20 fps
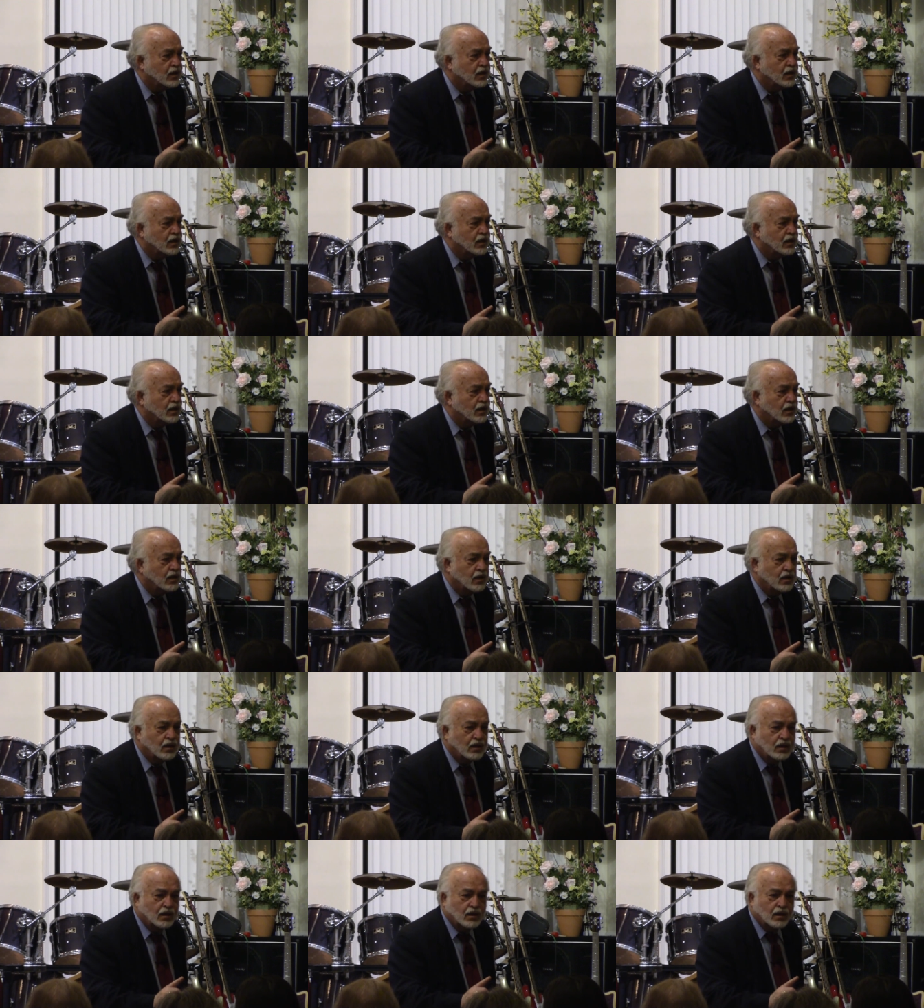
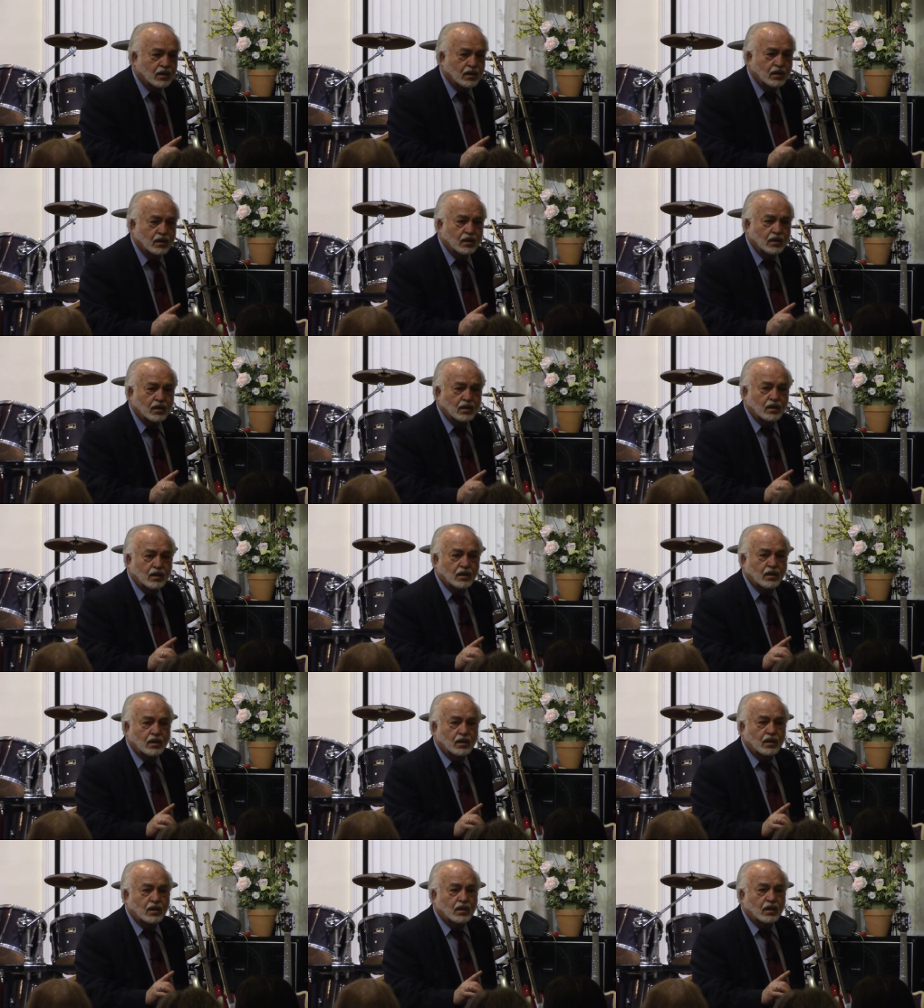
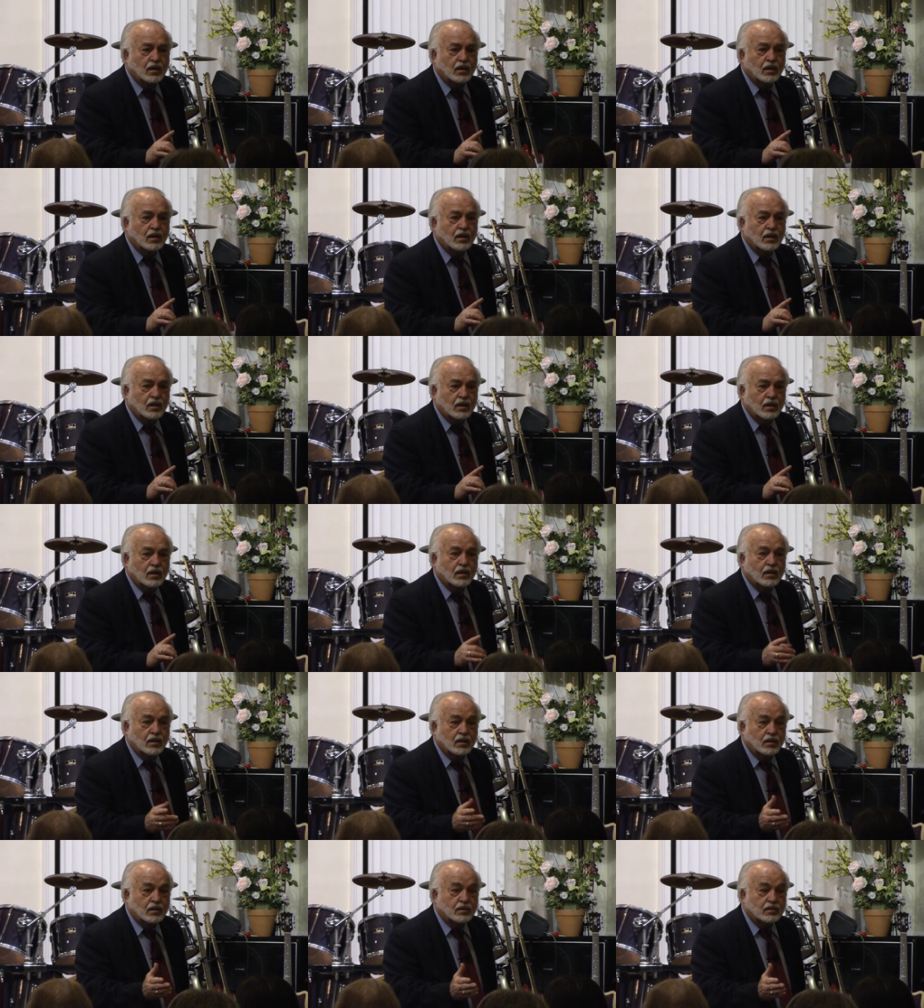
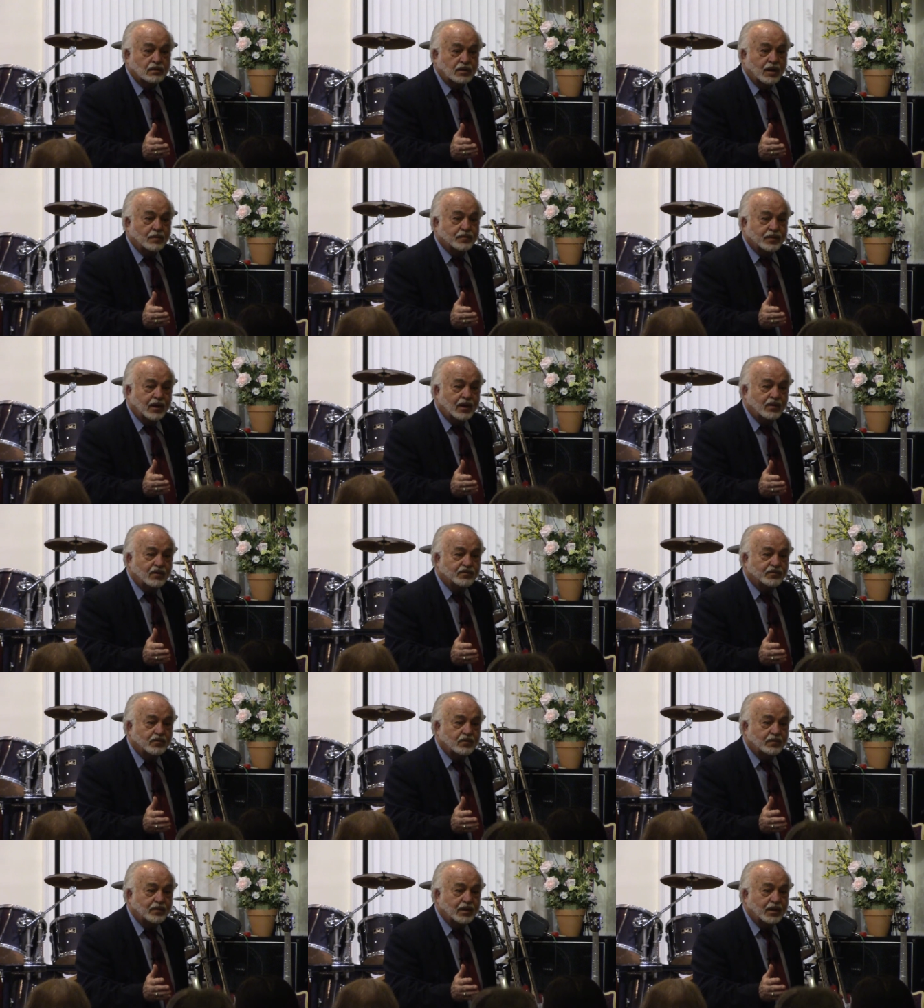Isn't that
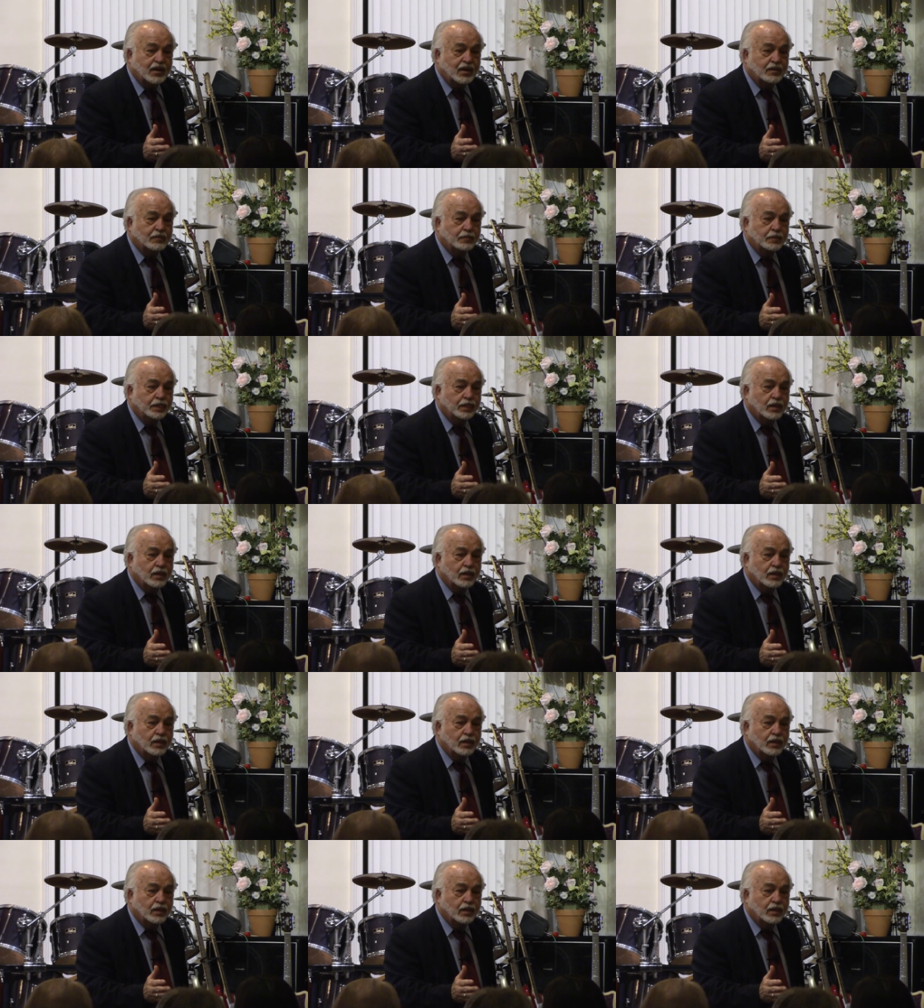powerful, Betty?